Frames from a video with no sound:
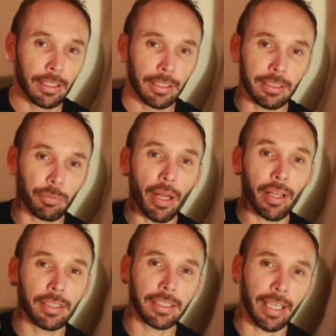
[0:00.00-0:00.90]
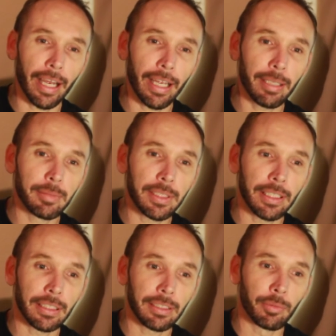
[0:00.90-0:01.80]
This is one of those games
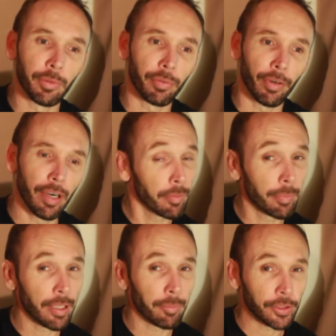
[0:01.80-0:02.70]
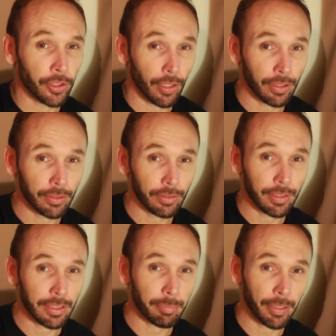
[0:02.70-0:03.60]
that will forever be in my childhood,
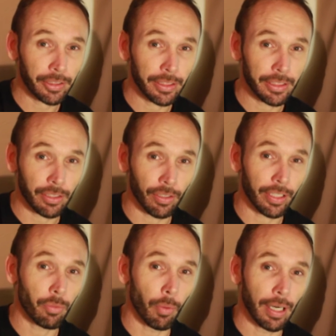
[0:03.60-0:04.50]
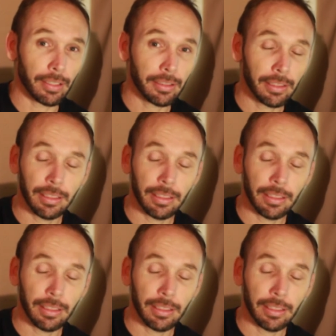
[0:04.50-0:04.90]
especially Sonic 1.